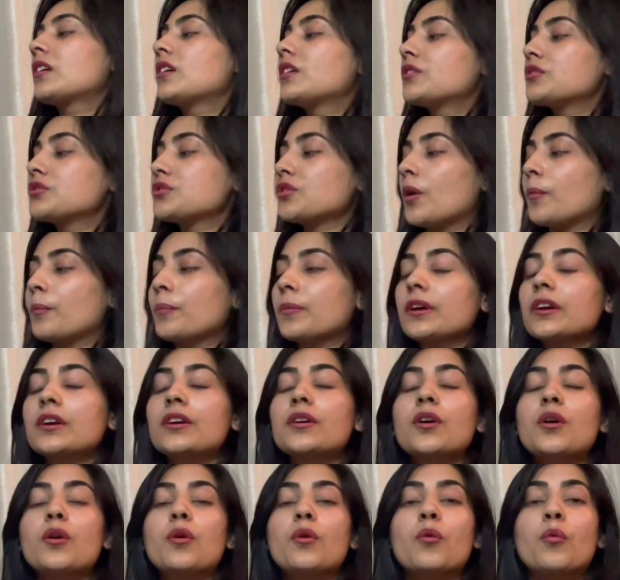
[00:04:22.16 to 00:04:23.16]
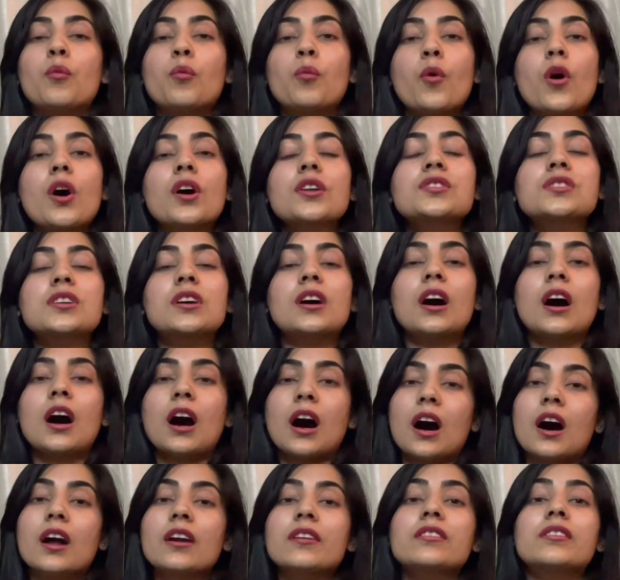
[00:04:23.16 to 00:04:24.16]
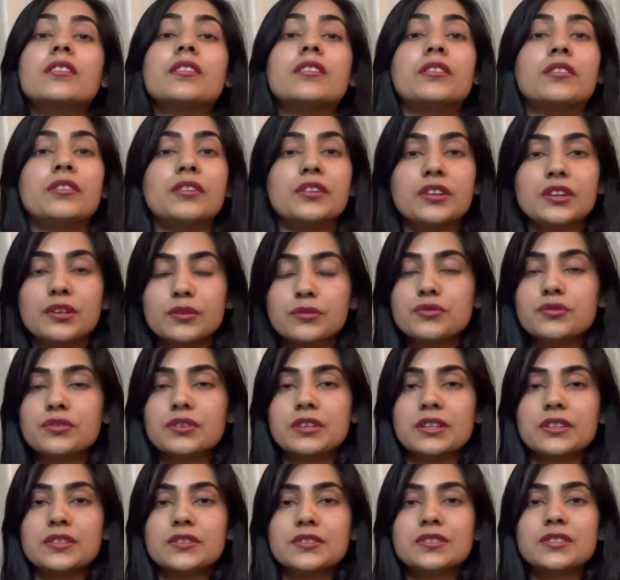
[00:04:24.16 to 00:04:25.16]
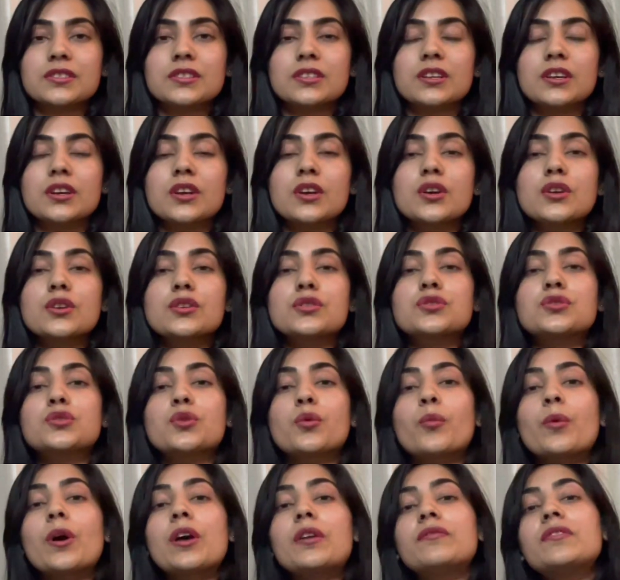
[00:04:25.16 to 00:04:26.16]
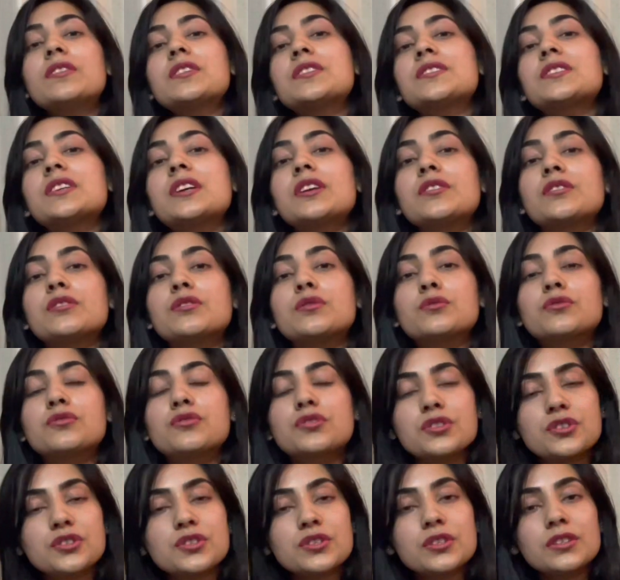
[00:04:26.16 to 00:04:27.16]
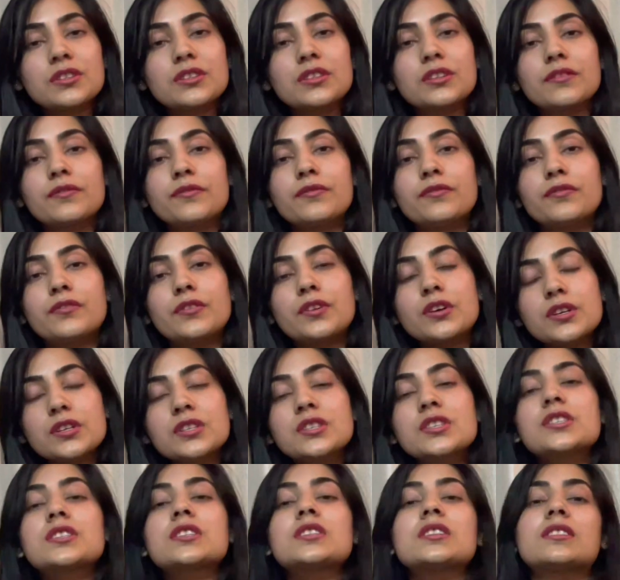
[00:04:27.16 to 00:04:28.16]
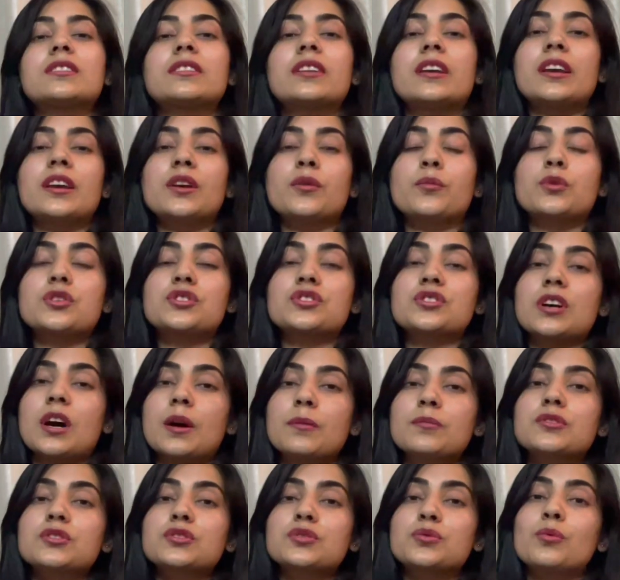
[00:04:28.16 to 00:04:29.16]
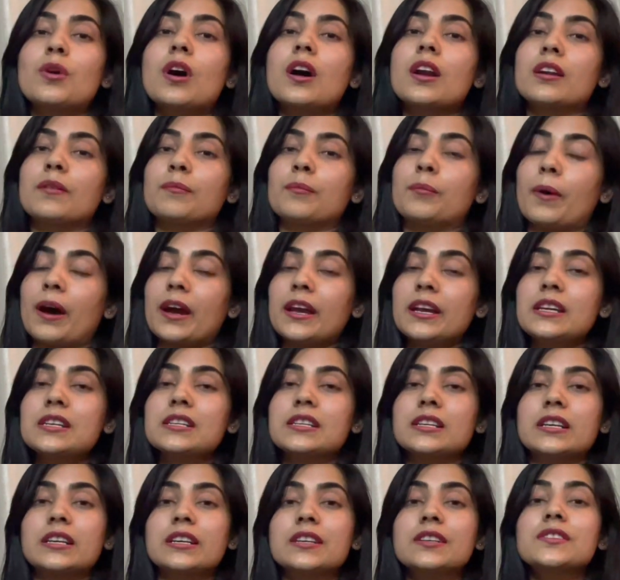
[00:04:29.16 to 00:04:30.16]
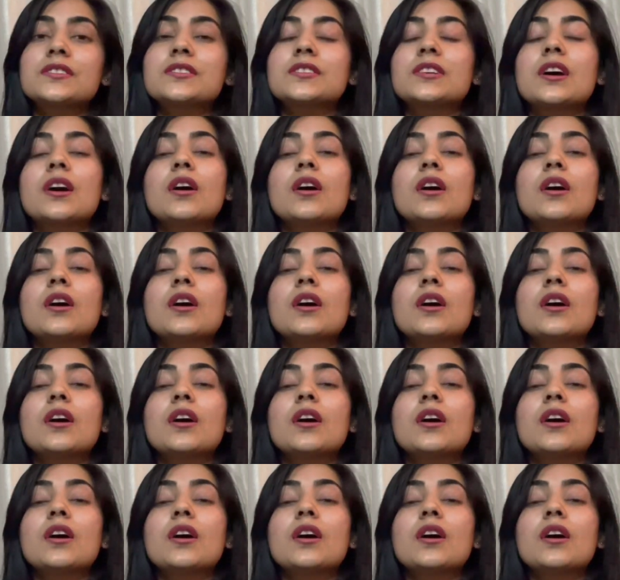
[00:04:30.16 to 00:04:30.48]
topic. What are nutrients? So when we say nutrition, the first thing which comes to our mind is